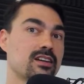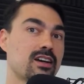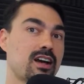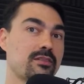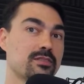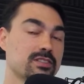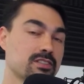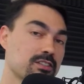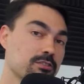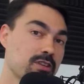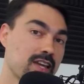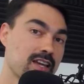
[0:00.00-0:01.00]
obviously
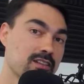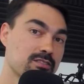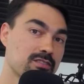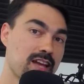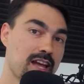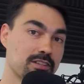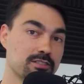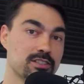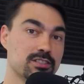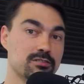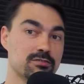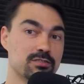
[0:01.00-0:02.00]
you can't
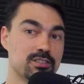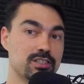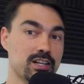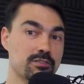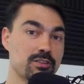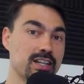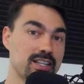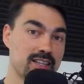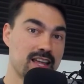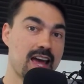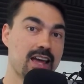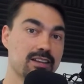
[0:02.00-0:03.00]
actually generate
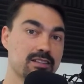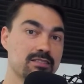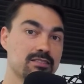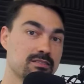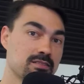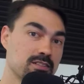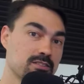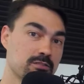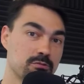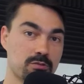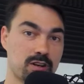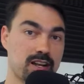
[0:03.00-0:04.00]
that because you
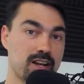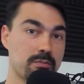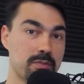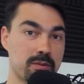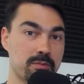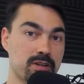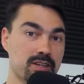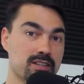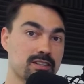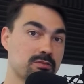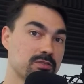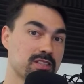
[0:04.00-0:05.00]
would run out of memory
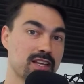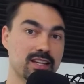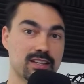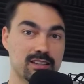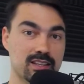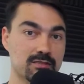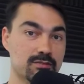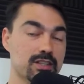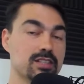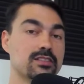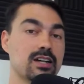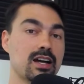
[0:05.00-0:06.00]
and it would take
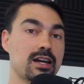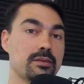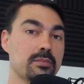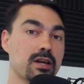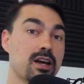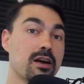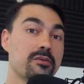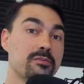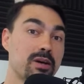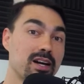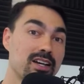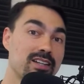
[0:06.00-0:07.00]
infinite time.
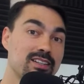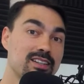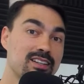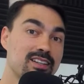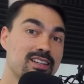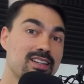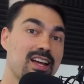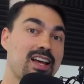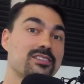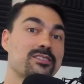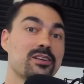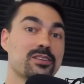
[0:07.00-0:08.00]
But
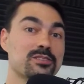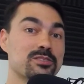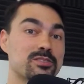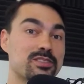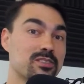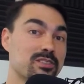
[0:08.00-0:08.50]
as long as you still